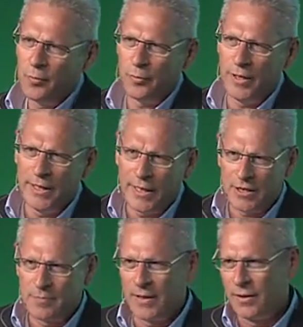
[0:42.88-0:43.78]
we
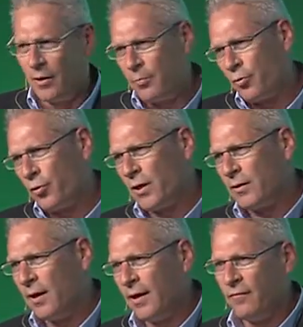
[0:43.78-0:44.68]
expanded our
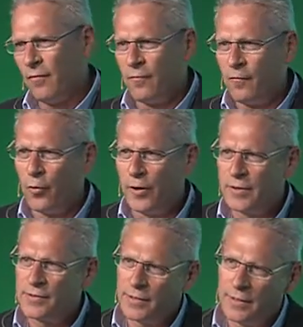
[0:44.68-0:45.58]
product line from
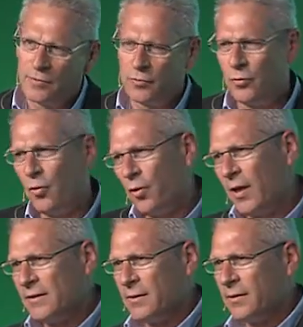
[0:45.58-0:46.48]
Forex into
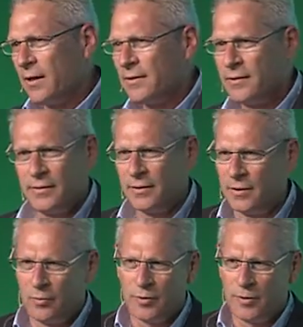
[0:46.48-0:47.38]
all asset classes,
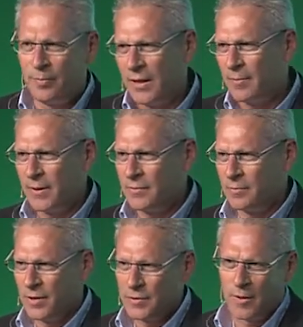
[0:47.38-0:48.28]
and there was a big mis
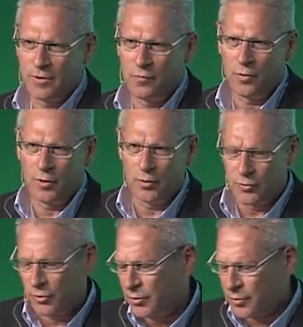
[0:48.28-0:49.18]
mismatch for our
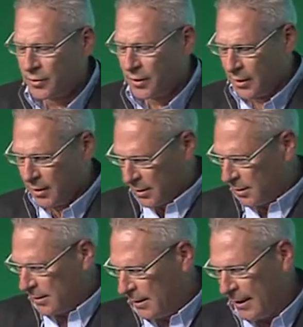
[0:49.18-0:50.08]
users,
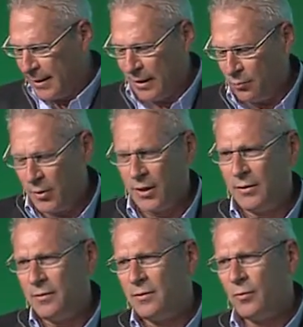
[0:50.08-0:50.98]
and that
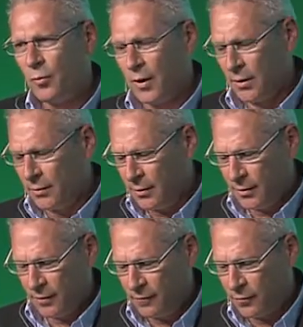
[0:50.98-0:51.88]
went well
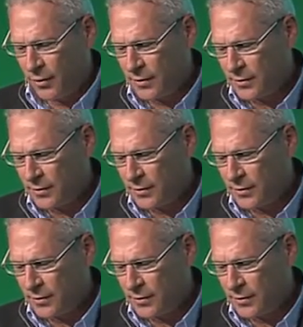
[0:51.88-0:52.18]
uh, for